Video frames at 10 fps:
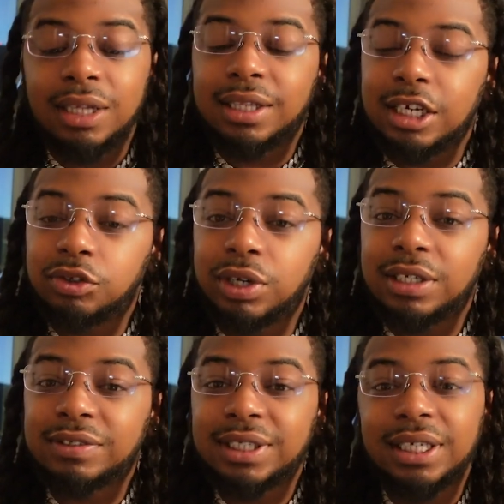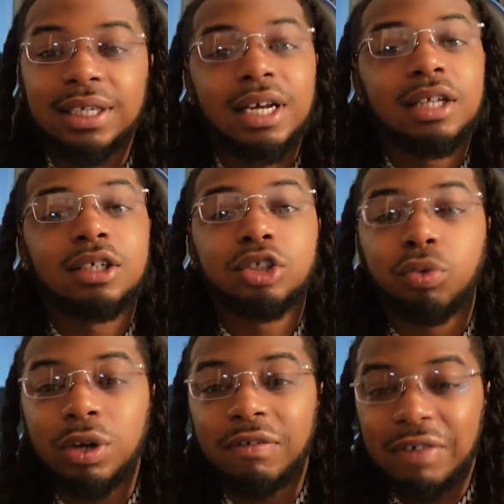that's when I've seen the
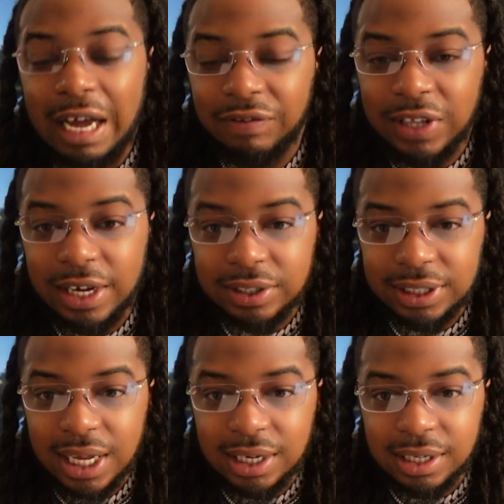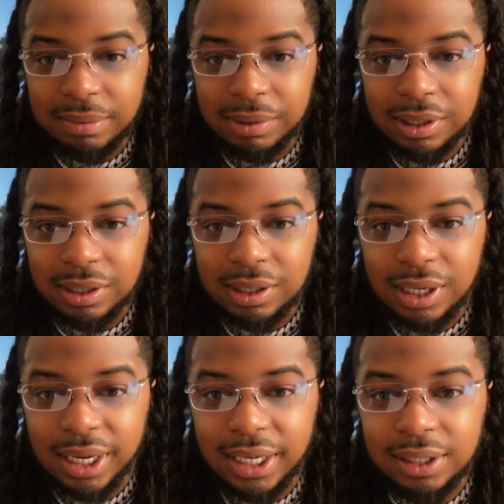$25,000 limit.
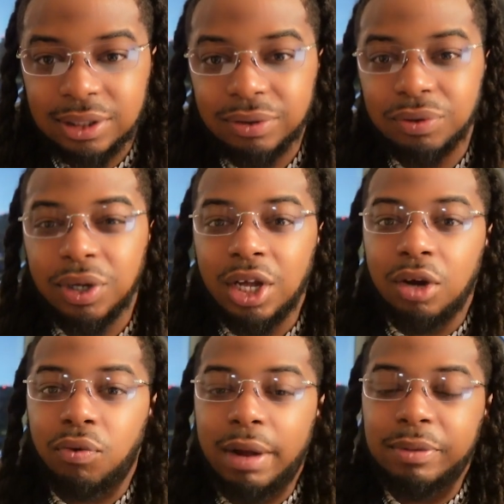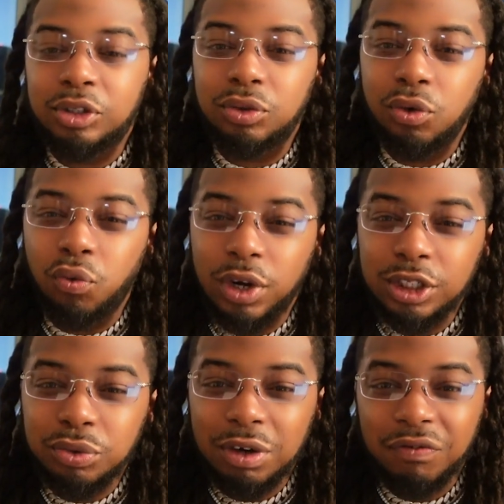All right, so right between
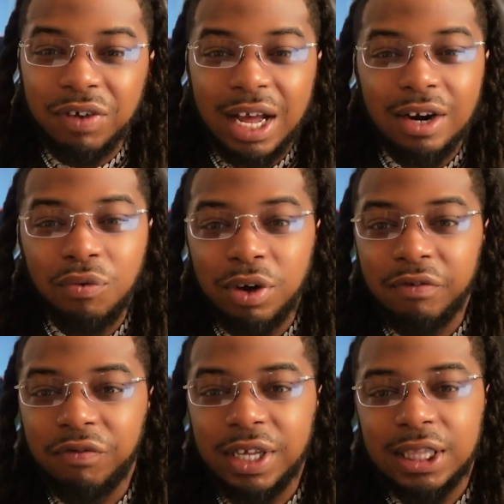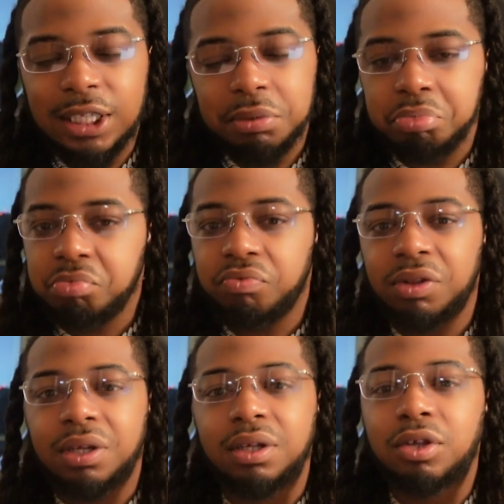125 to 150,
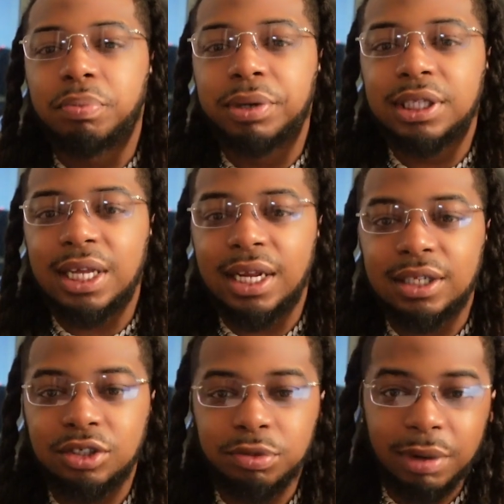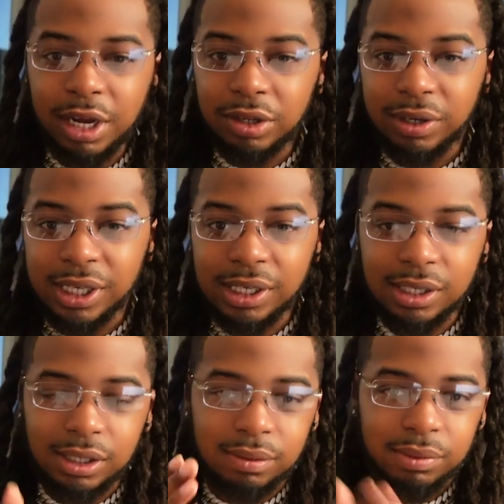you put that as you making your
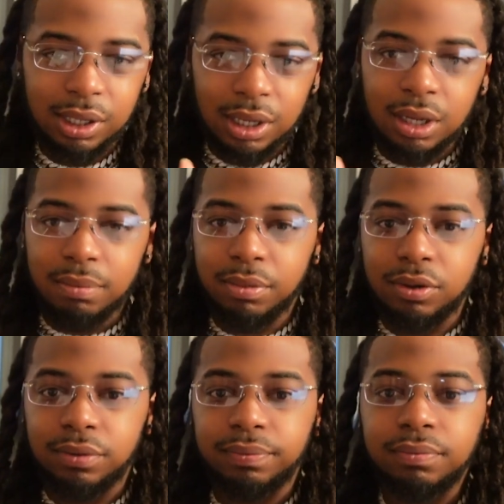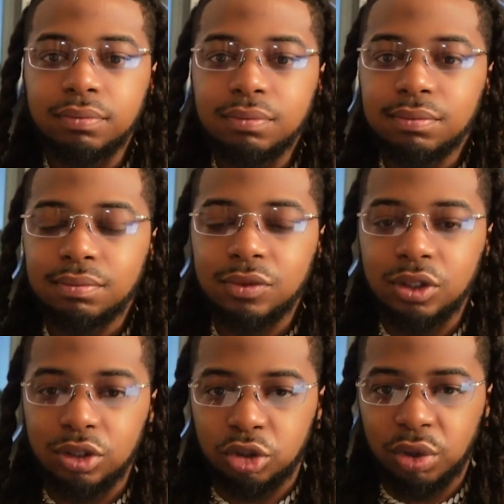income, boom,
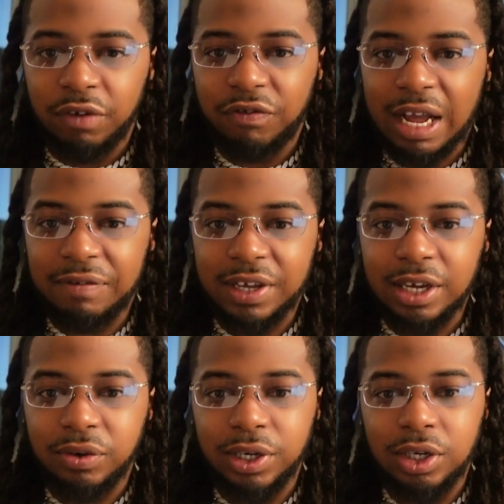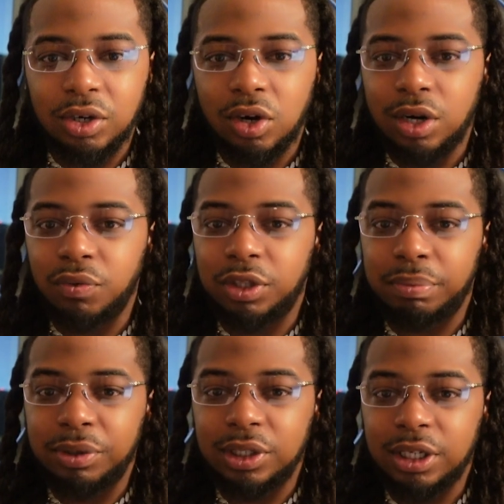25K credit card with the
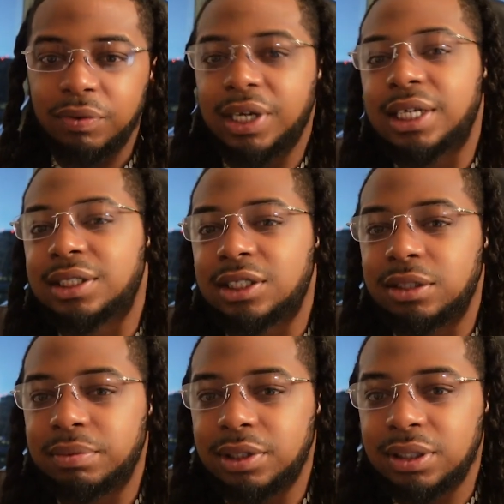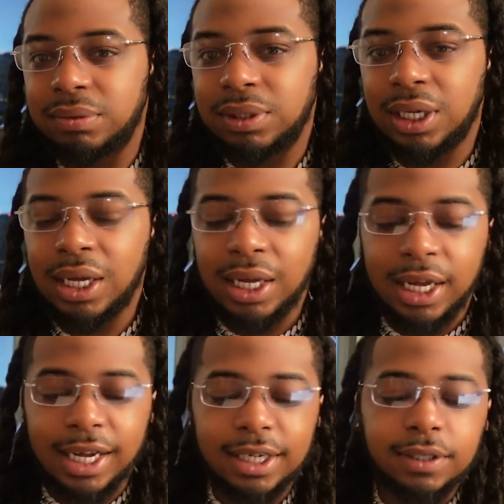built-in relationship with them.
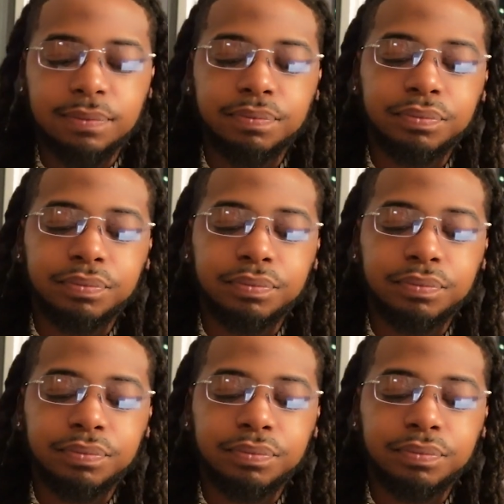All right,